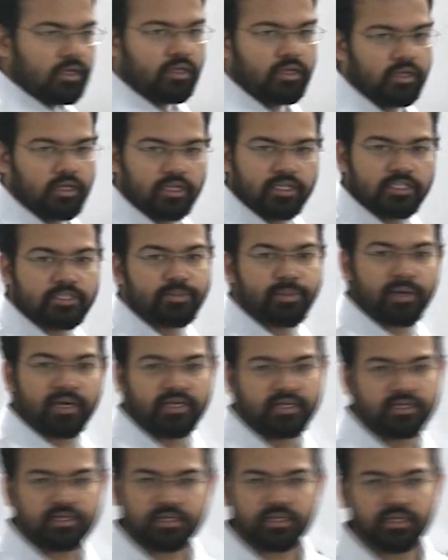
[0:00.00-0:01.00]

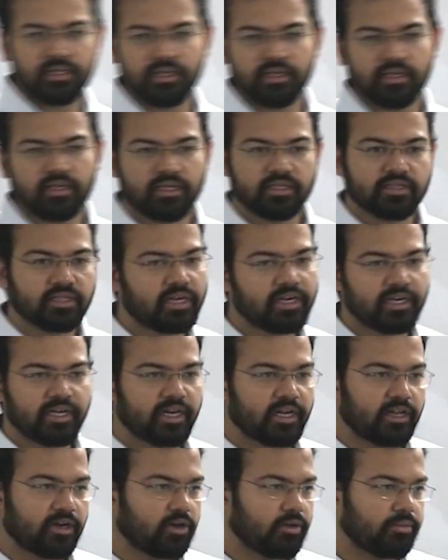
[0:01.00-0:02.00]
spent in the
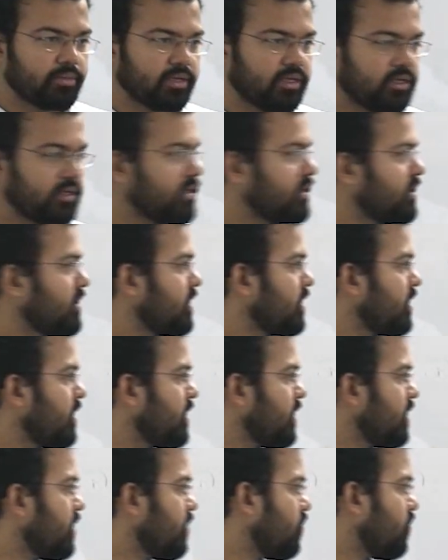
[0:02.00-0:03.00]
Indian economy.
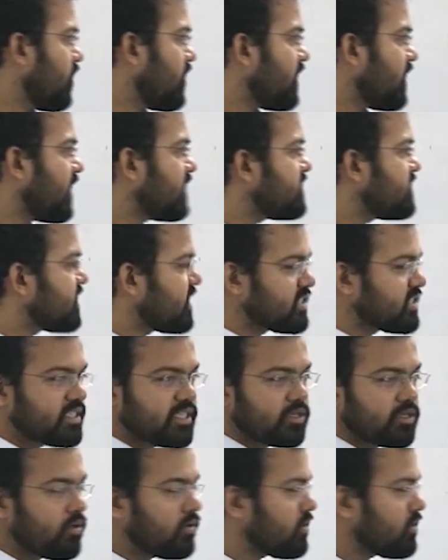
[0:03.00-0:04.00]

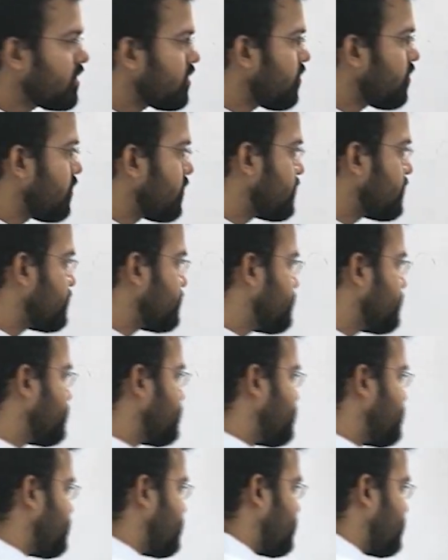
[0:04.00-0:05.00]
1960 crore.
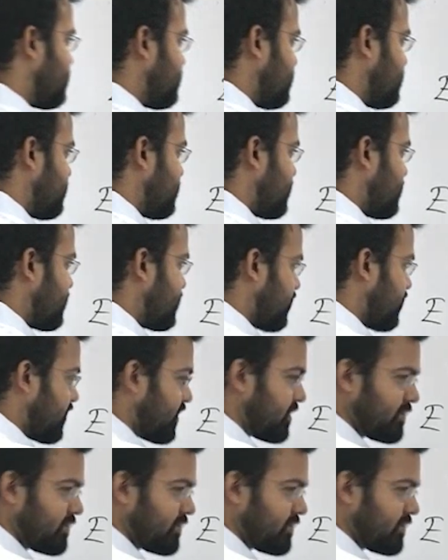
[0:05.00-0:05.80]
So